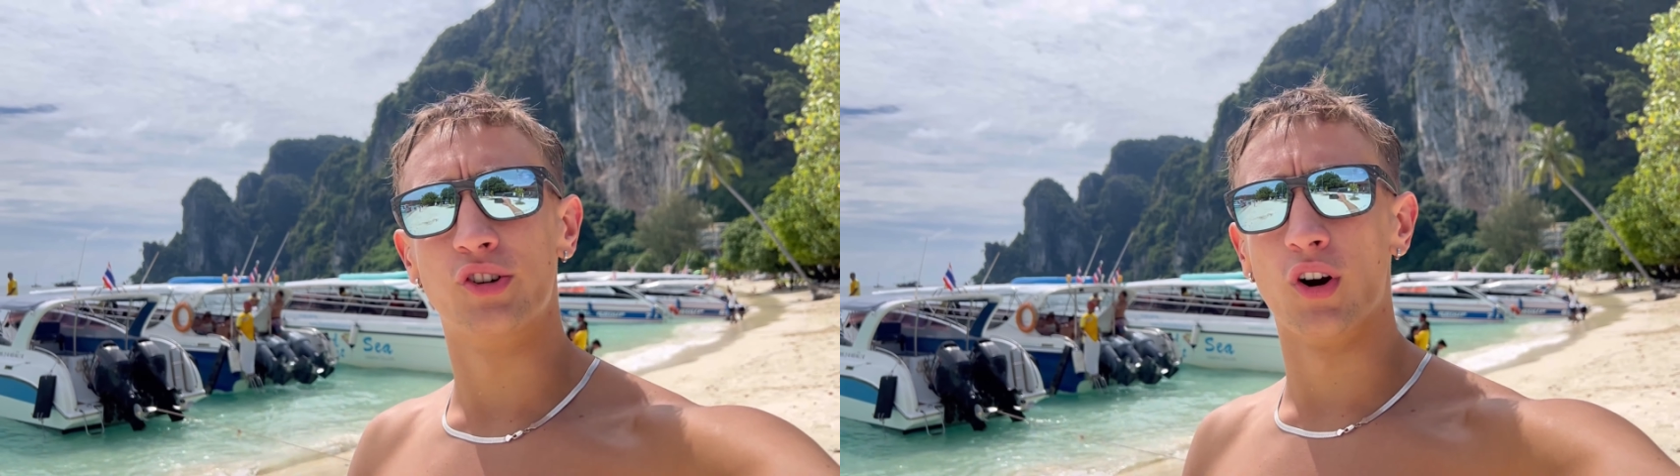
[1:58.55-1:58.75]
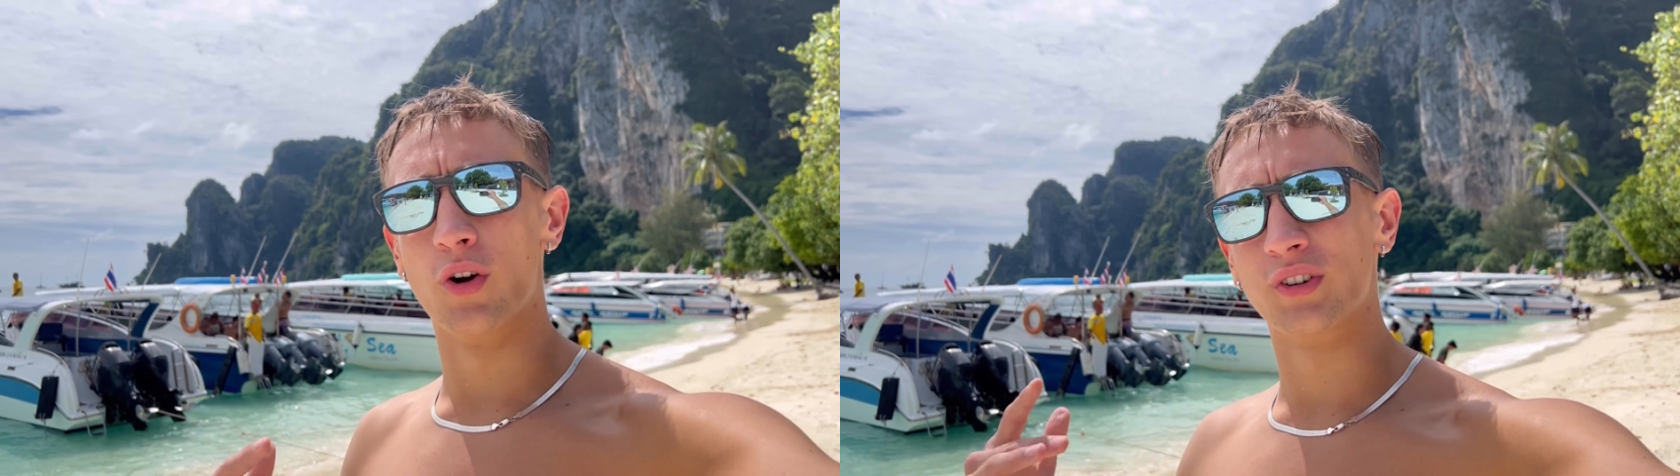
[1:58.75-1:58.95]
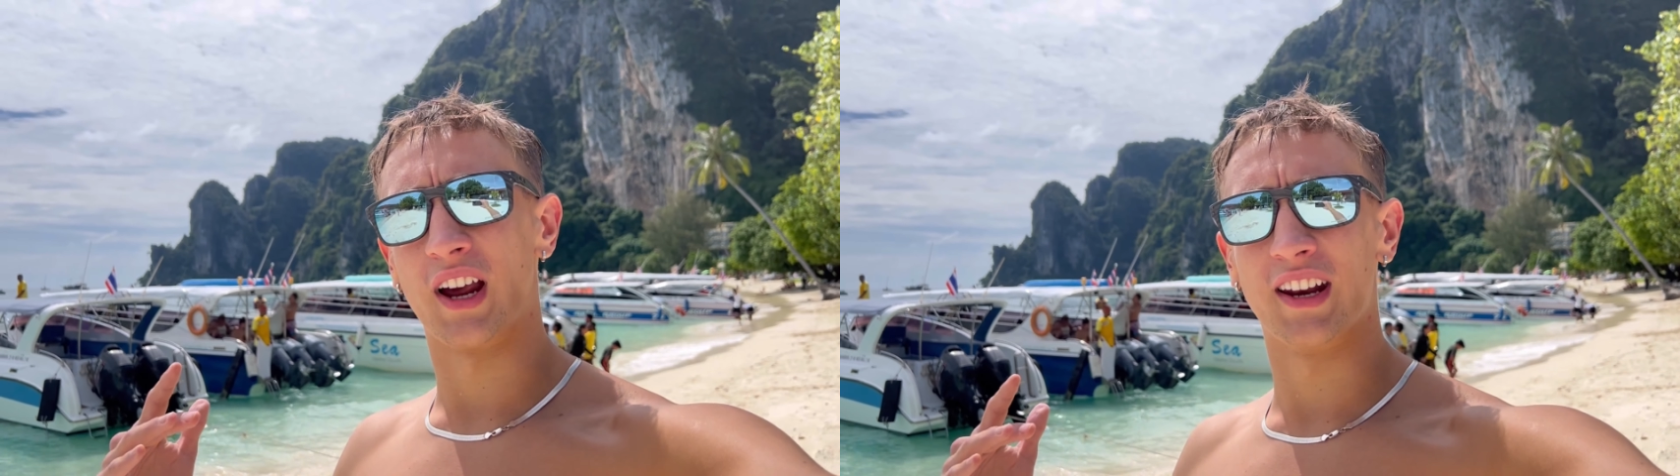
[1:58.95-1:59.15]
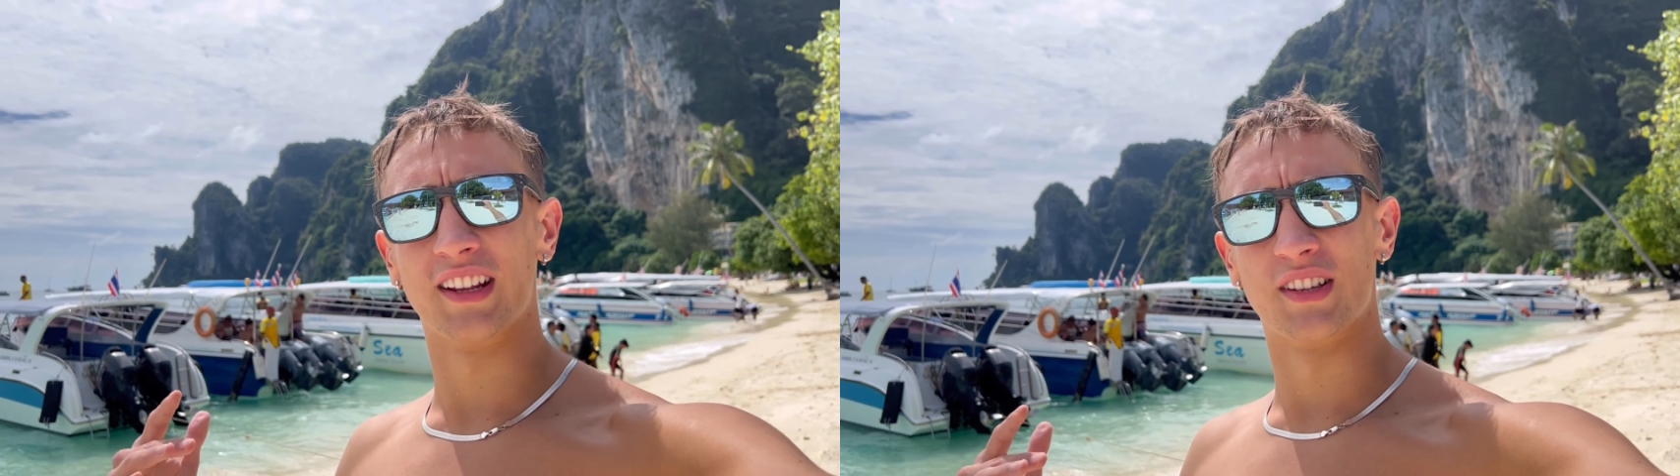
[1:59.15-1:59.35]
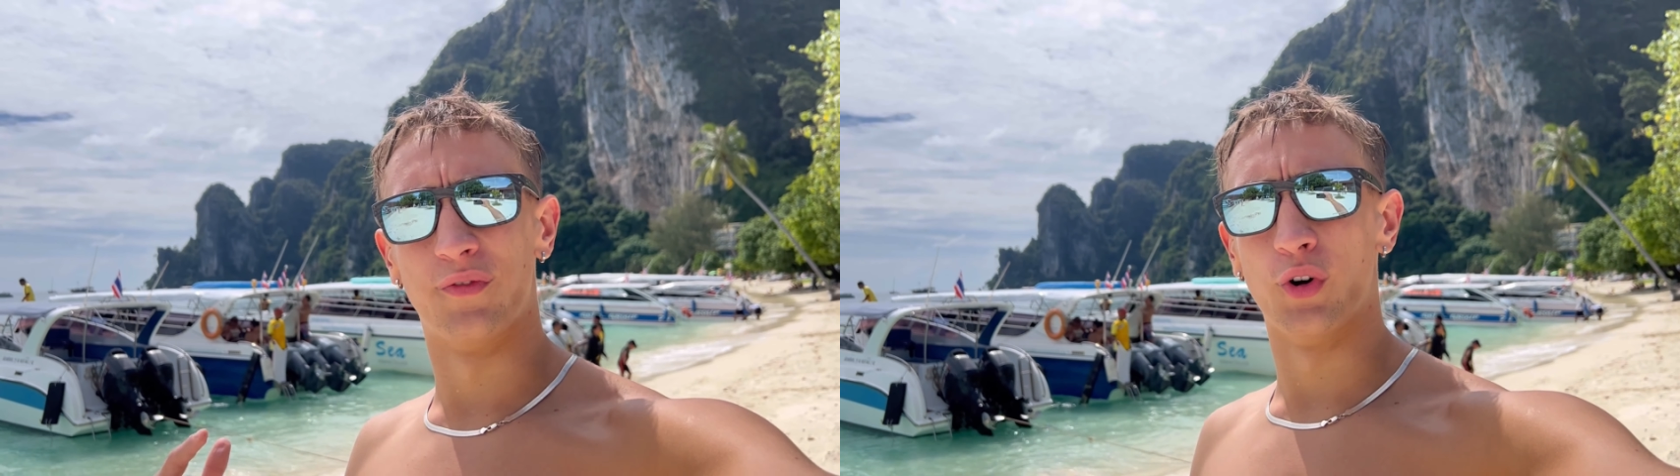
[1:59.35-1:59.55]
drone, kind of
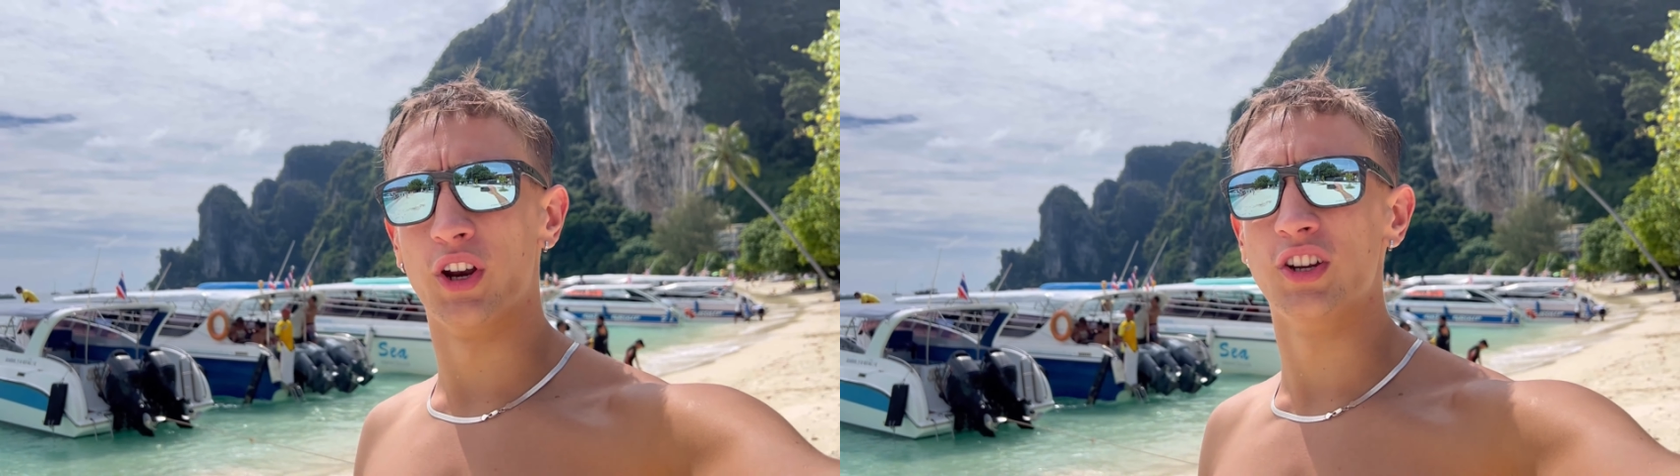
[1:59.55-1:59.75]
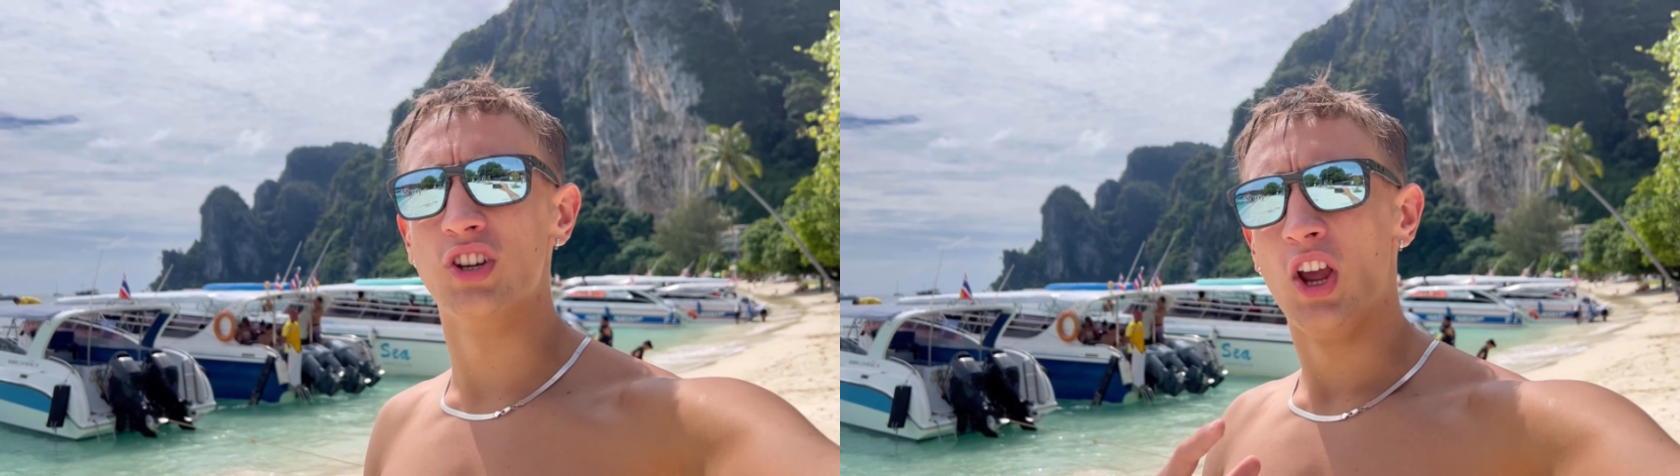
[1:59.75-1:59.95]
get some footage.